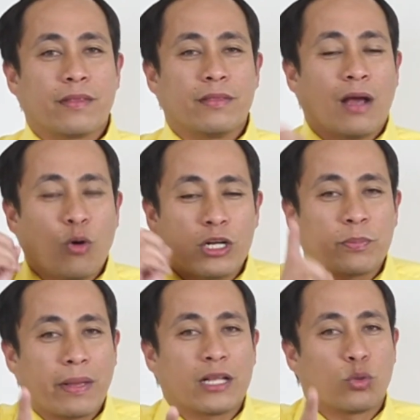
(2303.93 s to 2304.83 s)
the Holy
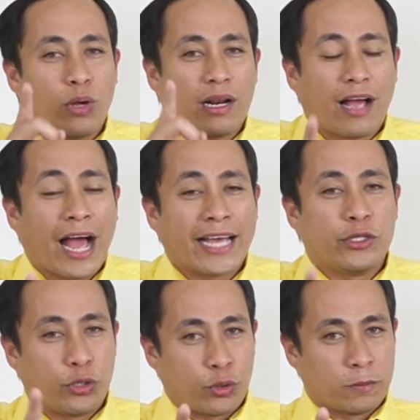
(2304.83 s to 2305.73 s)
Spirit will guide
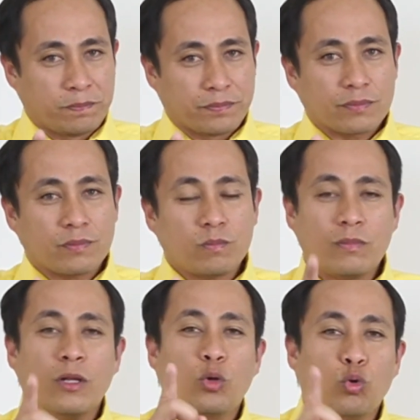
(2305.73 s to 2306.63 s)
you
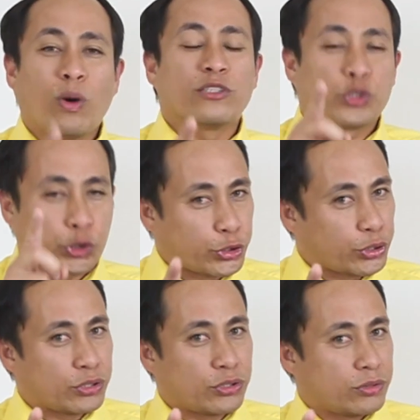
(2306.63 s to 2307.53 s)
what
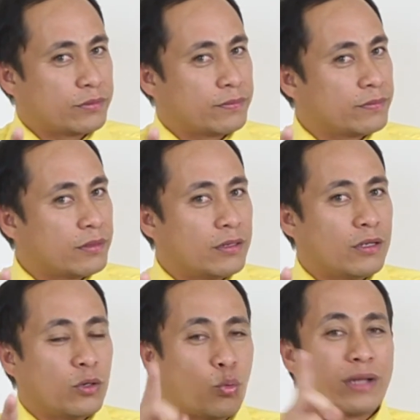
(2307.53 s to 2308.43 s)
church,
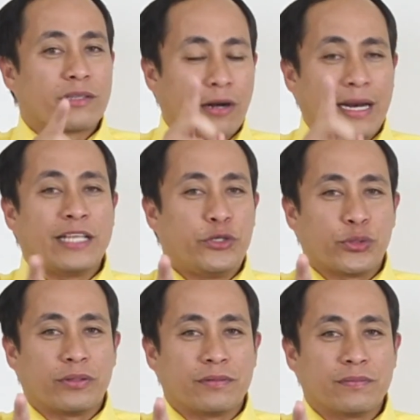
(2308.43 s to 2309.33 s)
what
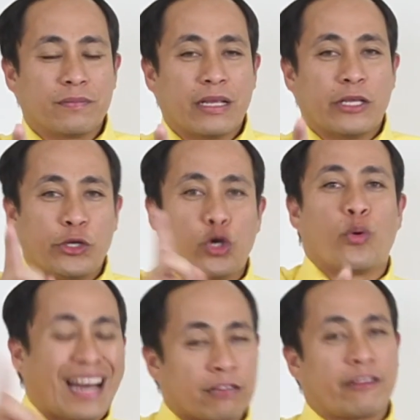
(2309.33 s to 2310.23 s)
religion you
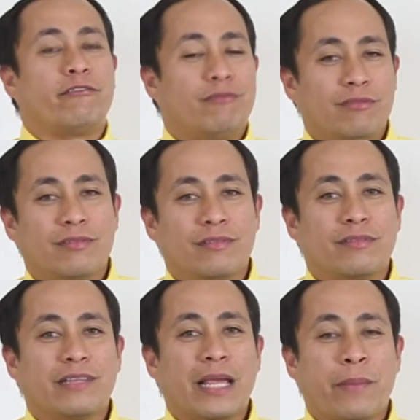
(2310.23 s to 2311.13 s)
will attend.
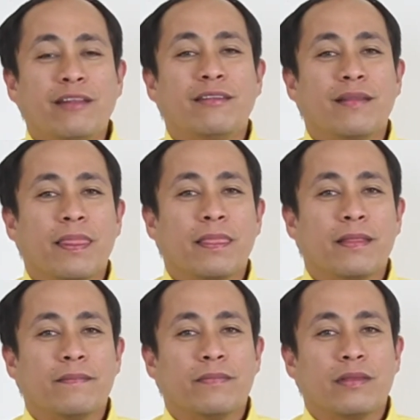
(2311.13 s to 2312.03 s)
Amen?
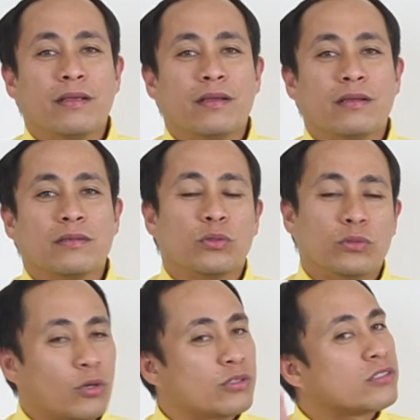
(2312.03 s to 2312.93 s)
So
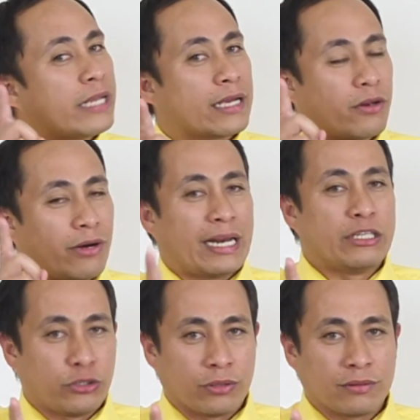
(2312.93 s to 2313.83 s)
don't seek
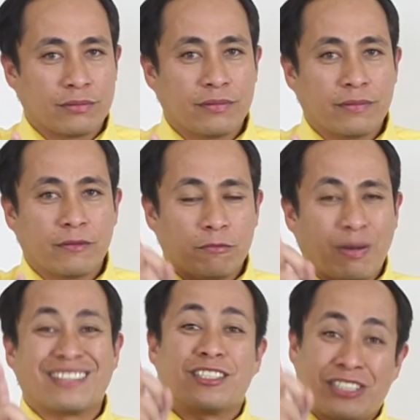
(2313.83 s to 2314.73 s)
religion,
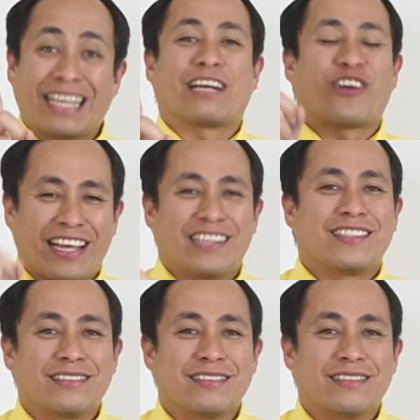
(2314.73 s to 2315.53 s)
but seek Christ.